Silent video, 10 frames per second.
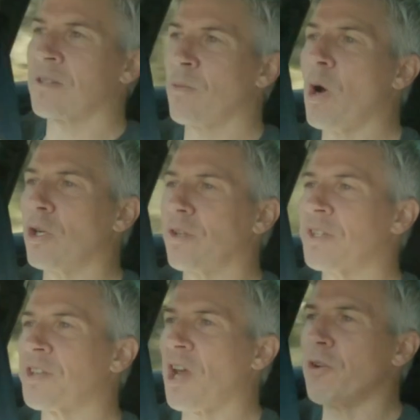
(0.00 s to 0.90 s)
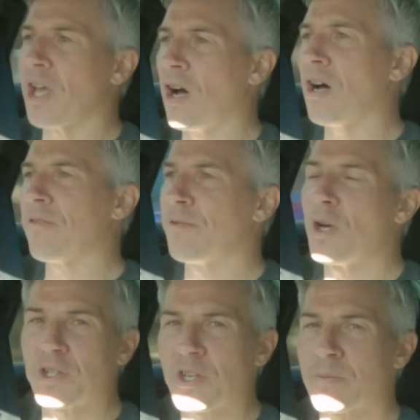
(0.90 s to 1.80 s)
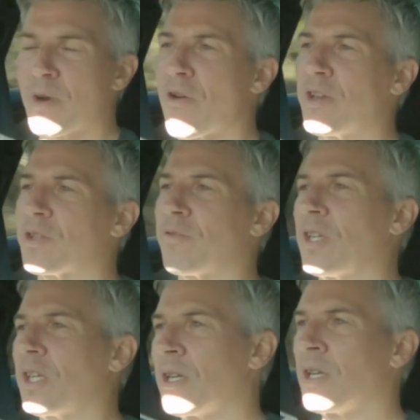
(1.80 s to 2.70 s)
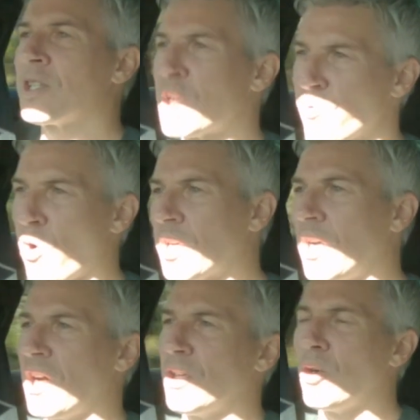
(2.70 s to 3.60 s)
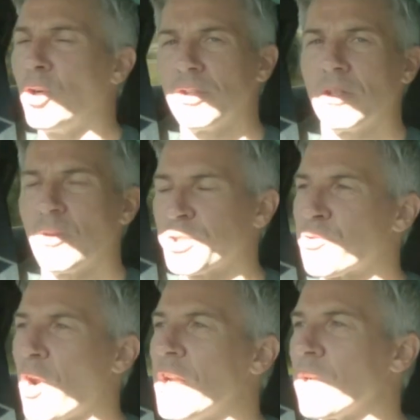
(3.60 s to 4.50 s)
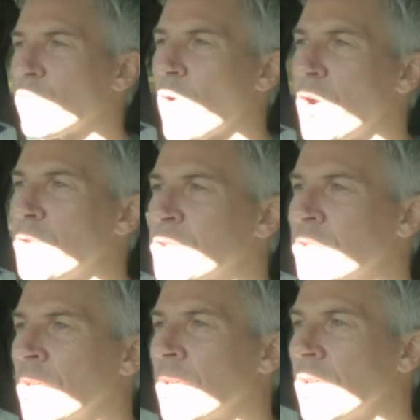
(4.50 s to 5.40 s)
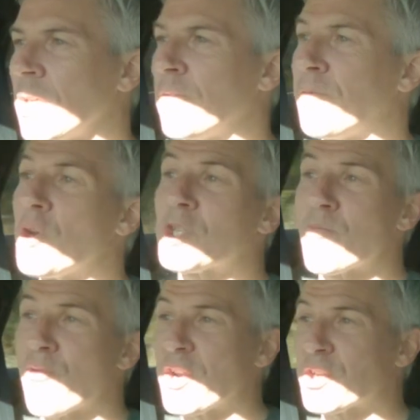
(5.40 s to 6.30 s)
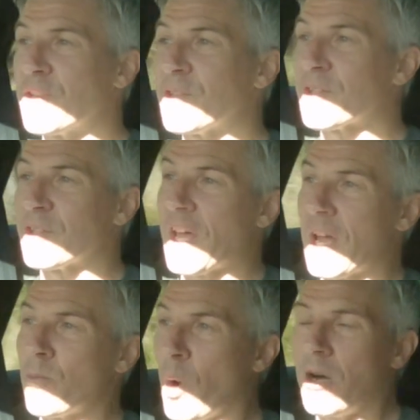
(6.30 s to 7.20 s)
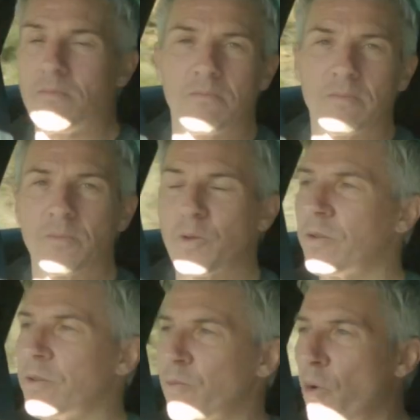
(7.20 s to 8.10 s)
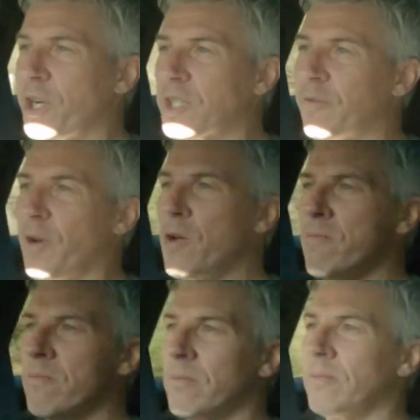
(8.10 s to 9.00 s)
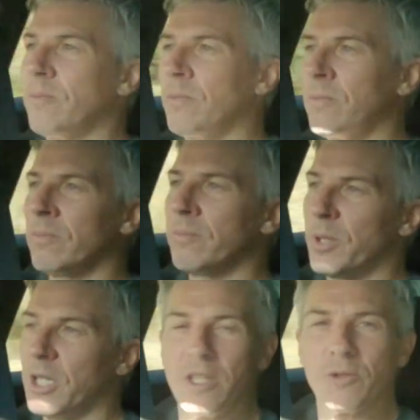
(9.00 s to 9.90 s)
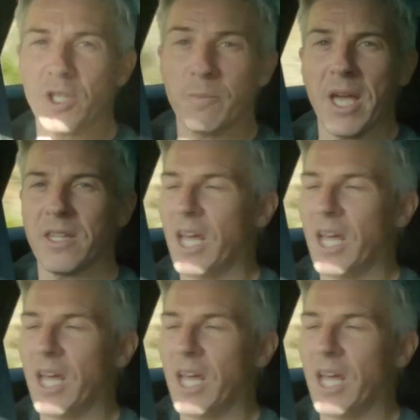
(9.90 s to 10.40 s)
Well, look, this is only our first experience of the T-Roc R on Australian roads. First impressions are that, well, the ride is firm, but you'd expect